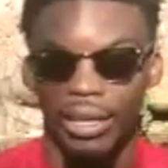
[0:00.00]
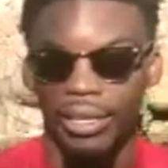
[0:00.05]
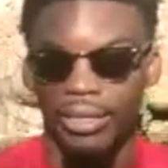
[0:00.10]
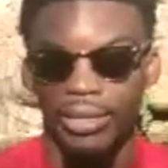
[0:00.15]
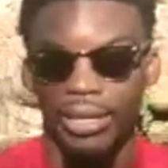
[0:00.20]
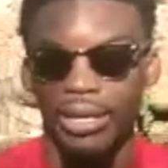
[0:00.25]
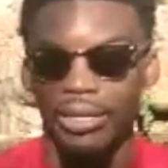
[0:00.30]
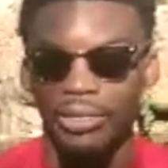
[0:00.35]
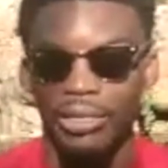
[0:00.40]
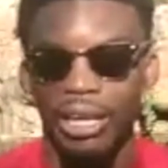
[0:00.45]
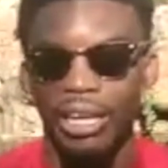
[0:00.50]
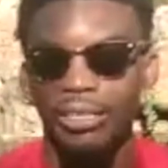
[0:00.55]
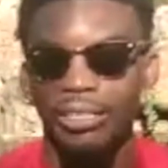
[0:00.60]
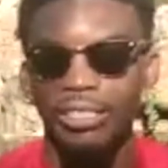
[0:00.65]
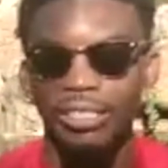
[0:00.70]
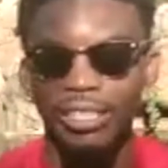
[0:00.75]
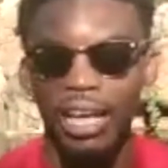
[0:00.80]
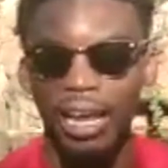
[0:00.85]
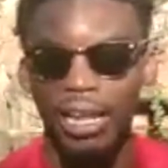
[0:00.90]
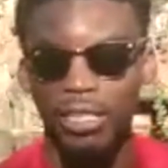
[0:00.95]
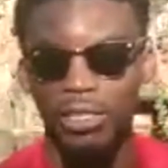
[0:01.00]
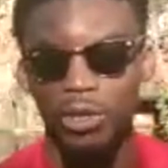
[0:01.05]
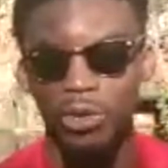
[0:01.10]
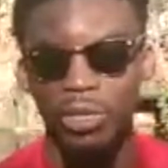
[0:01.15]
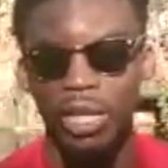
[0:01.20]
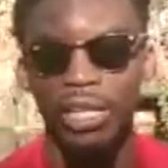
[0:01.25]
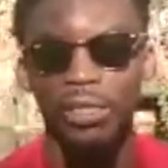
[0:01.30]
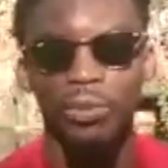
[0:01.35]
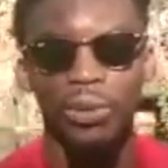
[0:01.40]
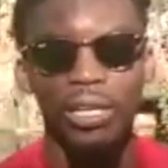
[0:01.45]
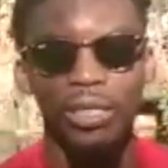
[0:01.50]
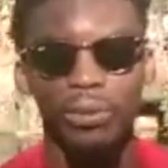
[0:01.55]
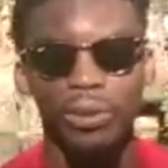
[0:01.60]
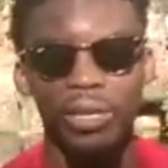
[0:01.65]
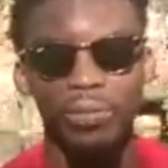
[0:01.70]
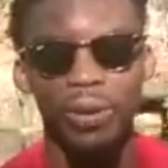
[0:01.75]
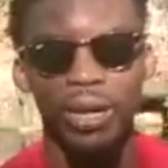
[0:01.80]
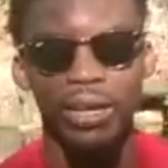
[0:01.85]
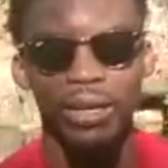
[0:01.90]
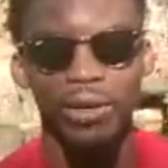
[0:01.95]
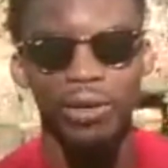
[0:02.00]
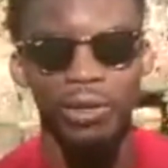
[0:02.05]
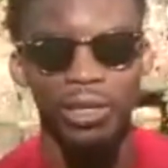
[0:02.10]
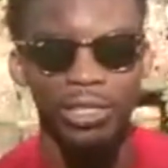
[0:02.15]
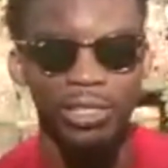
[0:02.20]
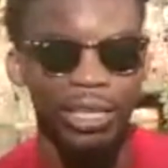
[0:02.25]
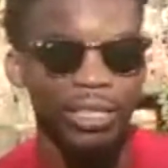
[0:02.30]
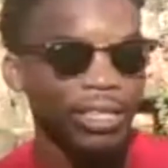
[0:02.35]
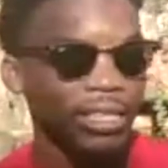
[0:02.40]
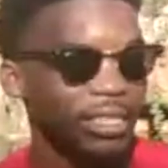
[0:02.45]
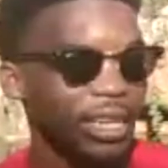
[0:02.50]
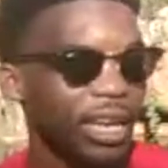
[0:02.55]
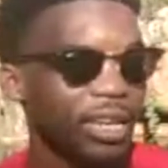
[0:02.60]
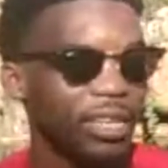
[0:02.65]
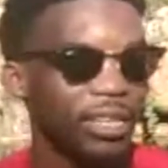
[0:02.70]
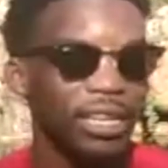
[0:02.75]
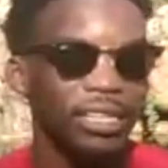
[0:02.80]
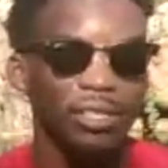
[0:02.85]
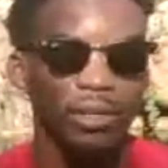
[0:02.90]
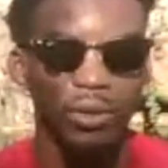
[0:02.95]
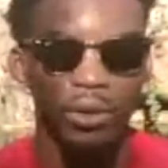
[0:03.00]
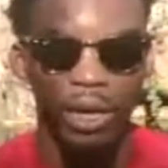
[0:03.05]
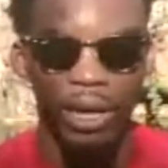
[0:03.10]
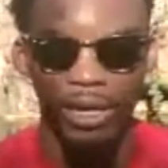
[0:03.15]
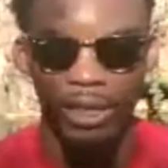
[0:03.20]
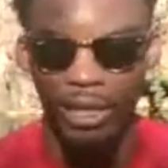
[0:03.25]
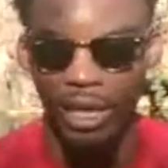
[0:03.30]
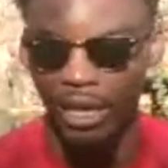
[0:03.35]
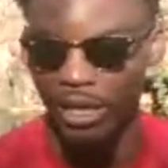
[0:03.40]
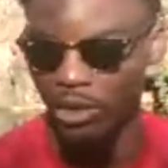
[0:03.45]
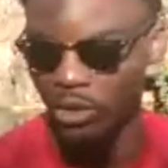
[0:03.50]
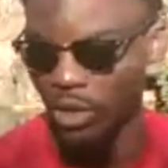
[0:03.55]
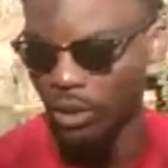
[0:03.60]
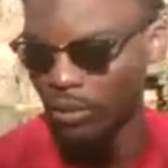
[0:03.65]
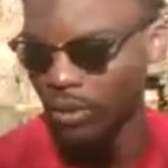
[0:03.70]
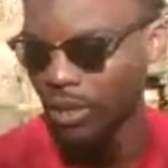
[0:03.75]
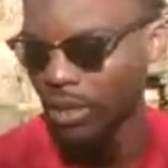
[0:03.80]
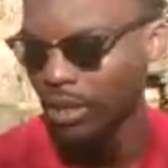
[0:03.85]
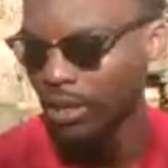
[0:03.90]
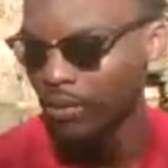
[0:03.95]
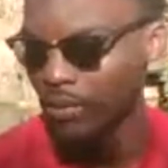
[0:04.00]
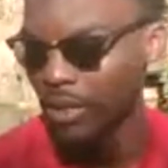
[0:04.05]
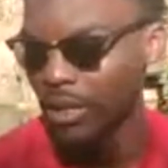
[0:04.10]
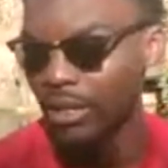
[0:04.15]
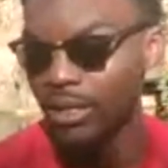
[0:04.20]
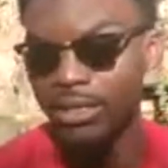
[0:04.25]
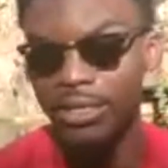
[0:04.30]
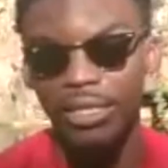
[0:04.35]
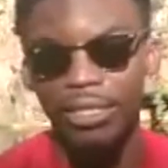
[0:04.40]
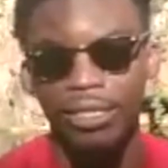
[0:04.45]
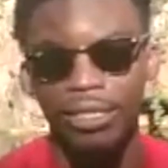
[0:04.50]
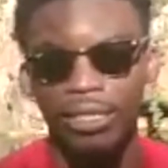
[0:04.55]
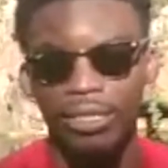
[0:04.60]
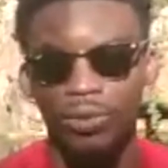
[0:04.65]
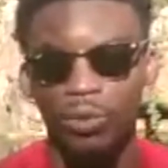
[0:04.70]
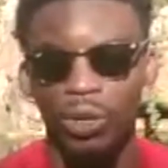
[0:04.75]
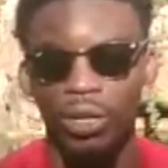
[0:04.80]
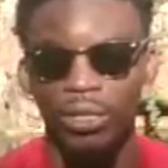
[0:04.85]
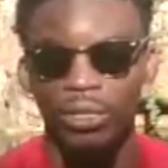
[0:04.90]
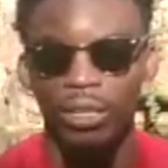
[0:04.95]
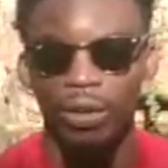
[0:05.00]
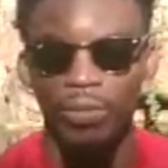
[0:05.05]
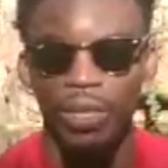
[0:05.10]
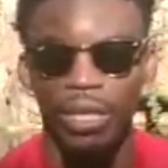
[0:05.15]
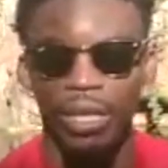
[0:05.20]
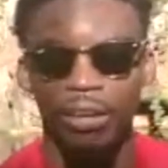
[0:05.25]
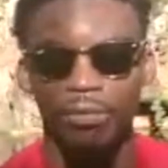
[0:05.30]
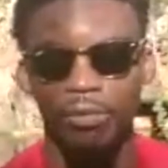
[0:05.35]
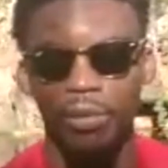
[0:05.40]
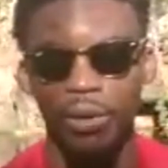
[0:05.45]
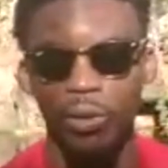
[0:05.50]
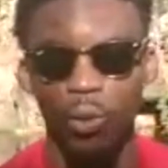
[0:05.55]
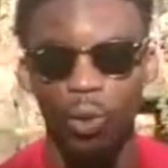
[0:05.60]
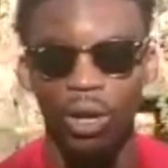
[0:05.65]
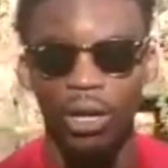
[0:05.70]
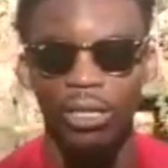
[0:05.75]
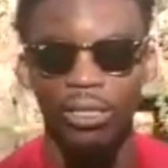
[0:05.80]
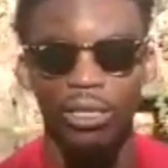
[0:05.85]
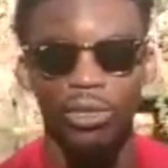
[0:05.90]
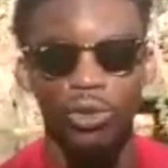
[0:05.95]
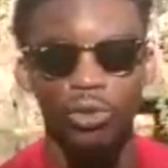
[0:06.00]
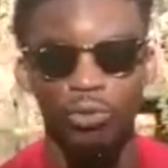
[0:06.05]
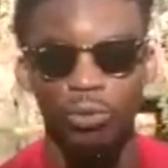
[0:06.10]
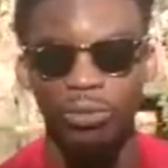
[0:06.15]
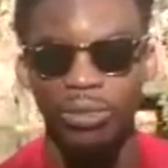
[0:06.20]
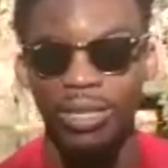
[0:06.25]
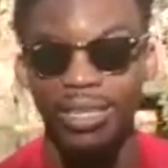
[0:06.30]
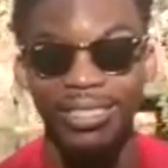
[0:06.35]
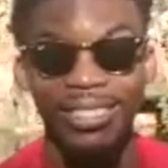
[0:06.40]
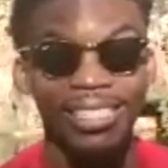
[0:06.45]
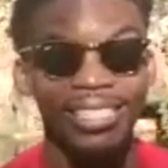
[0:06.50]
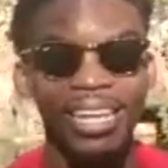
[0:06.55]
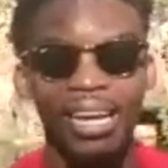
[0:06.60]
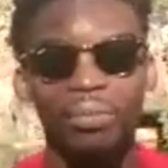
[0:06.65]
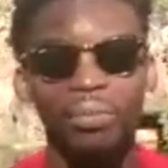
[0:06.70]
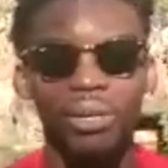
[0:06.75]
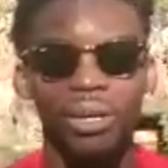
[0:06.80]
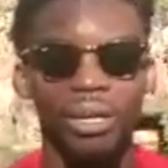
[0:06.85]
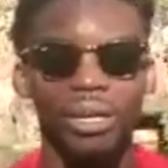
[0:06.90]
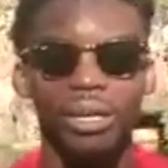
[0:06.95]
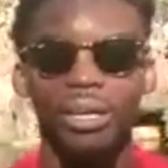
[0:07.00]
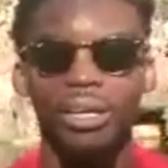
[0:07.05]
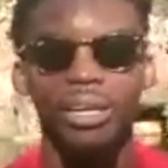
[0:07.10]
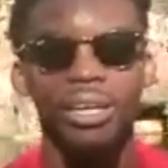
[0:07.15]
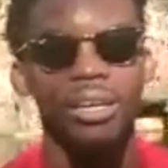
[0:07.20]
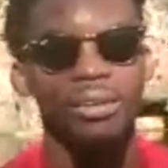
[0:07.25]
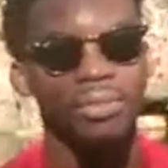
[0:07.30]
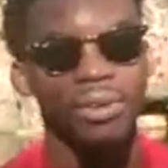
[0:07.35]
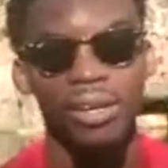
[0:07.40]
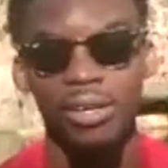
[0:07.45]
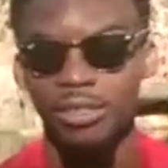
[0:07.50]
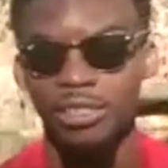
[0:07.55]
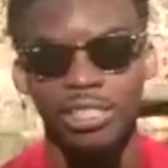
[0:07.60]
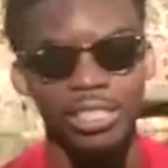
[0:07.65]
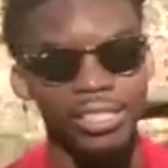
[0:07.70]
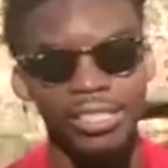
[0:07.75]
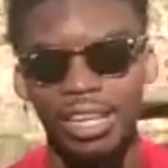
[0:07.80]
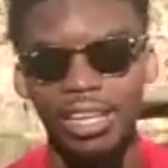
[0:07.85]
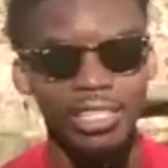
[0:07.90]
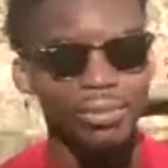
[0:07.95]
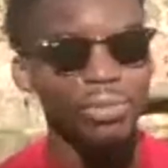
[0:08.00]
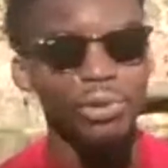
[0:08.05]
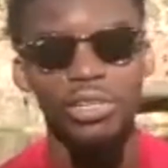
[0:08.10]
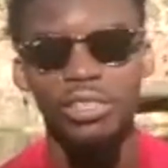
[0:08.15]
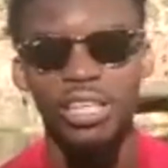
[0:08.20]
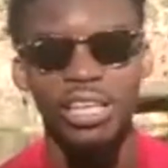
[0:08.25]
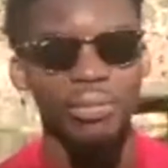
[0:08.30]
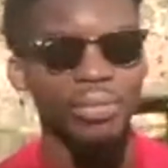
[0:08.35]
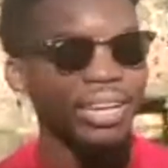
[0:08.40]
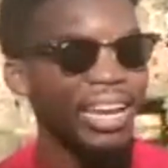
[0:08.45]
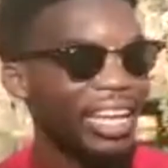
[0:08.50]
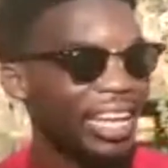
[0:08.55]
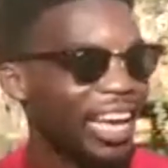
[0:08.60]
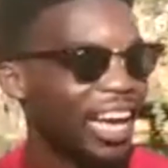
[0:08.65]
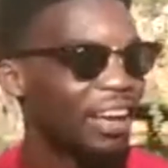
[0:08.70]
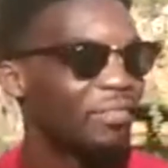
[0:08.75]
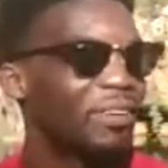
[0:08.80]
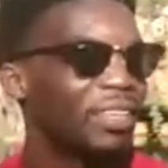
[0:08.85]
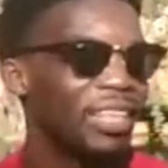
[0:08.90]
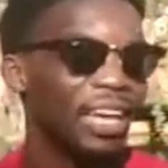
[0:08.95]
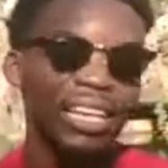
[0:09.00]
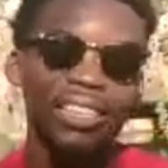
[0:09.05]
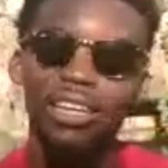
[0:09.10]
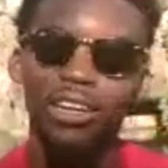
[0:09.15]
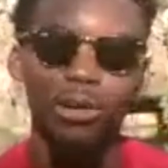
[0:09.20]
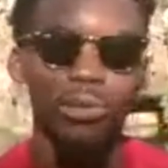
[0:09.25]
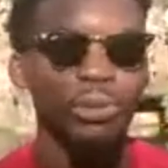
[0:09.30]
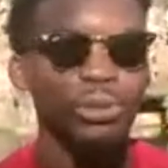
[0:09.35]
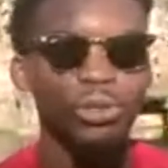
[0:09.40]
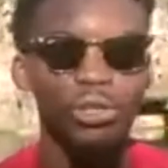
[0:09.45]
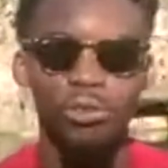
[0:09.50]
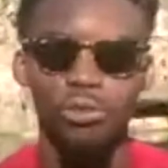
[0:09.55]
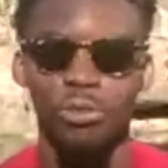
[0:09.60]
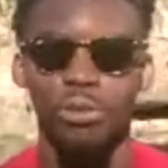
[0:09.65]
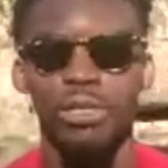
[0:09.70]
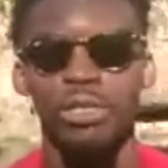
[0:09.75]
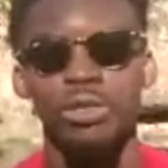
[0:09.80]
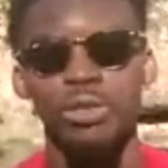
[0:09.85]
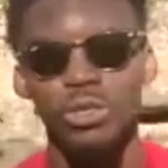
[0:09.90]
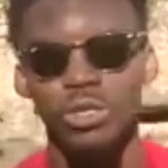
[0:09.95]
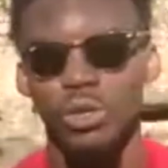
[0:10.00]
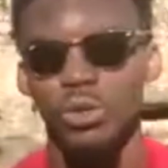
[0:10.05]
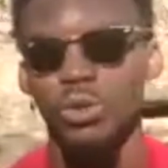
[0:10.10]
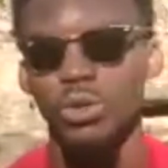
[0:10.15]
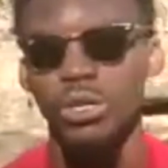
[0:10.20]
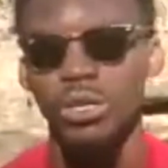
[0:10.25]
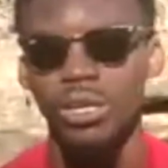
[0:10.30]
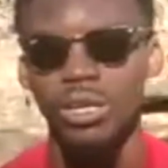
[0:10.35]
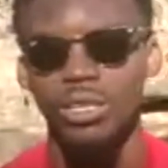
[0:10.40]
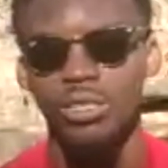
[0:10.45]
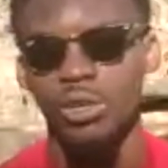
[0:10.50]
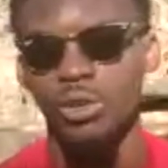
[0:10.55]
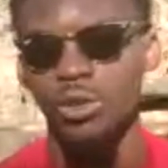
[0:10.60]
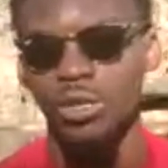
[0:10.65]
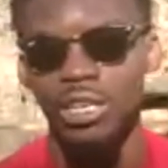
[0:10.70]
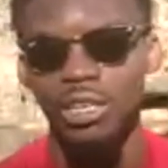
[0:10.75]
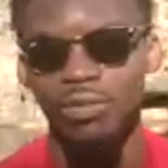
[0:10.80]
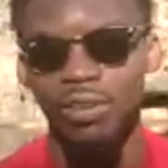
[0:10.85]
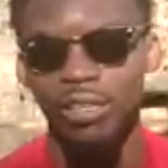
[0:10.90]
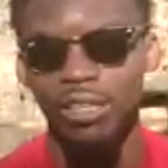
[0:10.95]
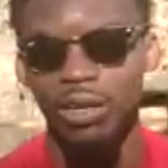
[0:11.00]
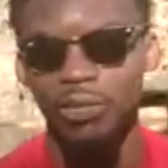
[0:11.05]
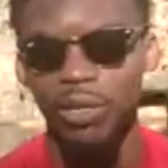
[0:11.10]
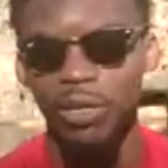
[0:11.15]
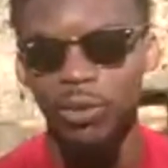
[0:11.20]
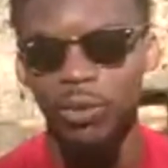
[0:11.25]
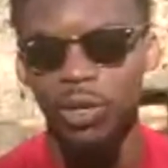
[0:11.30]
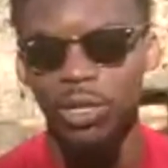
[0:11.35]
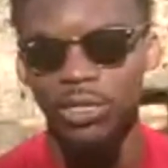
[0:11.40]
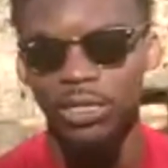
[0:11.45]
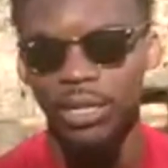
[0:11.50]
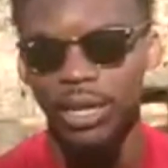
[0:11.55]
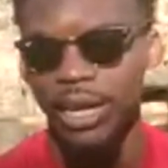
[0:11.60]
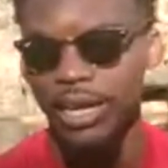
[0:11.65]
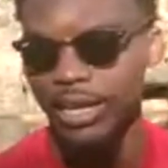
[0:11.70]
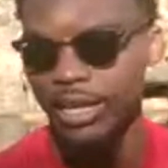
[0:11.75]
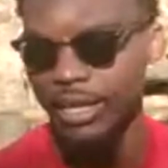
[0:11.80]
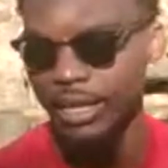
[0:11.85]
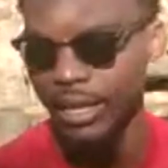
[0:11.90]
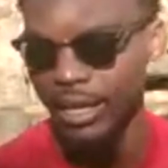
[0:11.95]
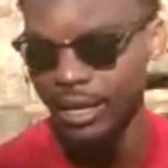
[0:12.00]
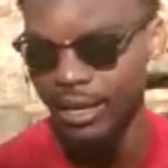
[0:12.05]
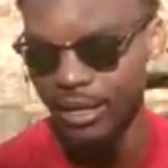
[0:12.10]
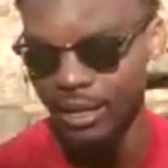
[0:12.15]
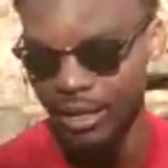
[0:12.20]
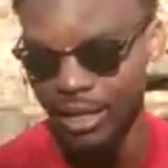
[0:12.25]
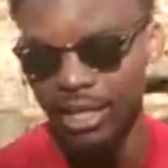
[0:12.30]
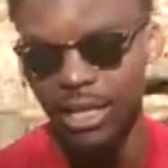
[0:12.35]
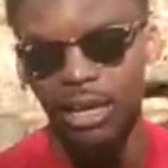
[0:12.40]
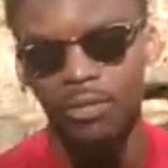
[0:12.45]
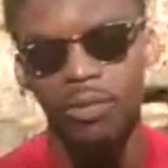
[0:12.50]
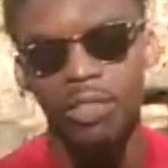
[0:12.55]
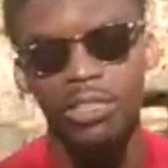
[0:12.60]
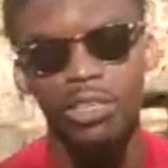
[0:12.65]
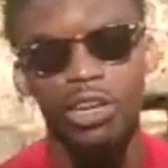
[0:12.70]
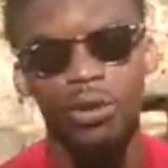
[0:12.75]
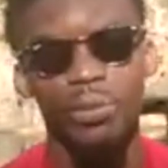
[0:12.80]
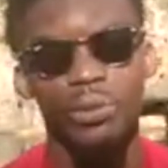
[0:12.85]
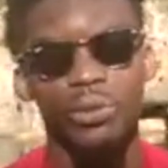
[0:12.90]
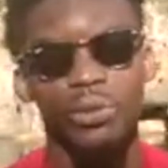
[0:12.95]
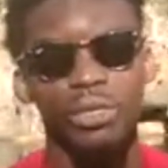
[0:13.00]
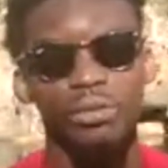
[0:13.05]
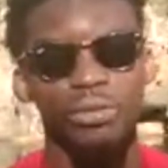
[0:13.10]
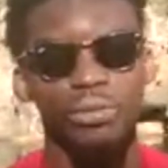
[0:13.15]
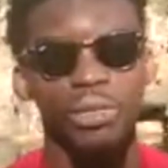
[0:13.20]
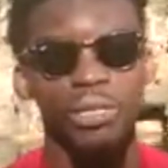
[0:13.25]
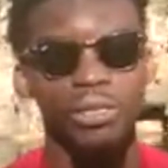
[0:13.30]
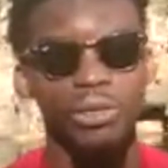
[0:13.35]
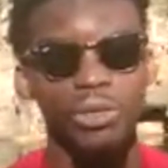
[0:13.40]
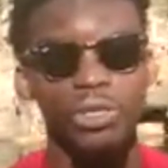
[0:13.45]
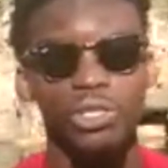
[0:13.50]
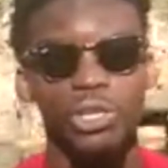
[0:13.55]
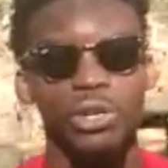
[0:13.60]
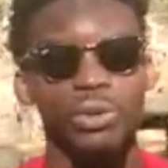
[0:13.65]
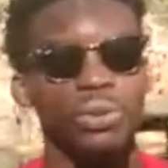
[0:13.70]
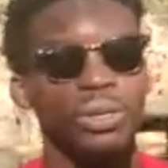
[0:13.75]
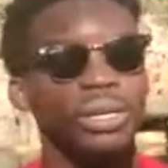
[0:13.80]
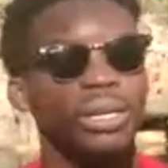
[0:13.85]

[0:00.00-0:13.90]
I decided to take 2020 by the horns and decided just to go ahead and take a trip, because this is something I've been wanting to do from since September for Giselle's birthday, but I haven't had the opportunity for me to do so. So even coming towards the end of the year and having the opportunity for me to do so,